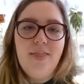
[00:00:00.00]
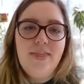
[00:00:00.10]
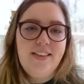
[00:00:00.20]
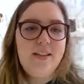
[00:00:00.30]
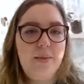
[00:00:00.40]

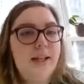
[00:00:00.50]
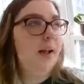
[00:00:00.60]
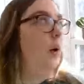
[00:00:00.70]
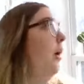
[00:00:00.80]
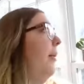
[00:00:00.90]
One thing that's
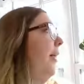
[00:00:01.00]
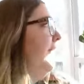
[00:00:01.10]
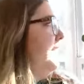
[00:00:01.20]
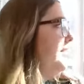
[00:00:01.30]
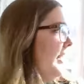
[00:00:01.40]
really cool
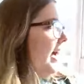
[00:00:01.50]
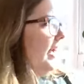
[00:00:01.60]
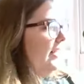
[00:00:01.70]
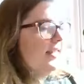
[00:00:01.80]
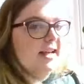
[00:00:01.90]
about these
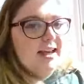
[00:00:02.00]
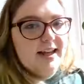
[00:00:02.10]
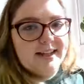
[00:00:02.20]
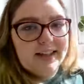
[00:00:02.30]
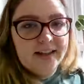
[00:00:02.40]
guys
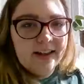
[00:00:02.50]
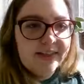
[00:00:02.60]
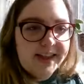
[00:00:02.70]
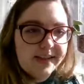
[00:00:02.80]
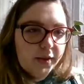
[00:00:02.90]
is
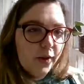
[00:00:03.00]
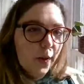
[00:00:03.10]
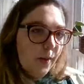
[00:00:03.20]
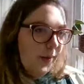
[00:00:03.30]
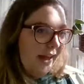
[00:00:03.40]
these
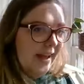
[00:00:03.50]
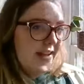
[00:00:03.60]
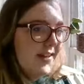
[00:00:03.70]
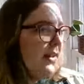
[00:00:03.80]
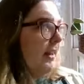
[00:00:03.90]
are
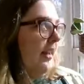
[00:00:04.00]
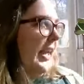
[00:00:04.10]
Hoya.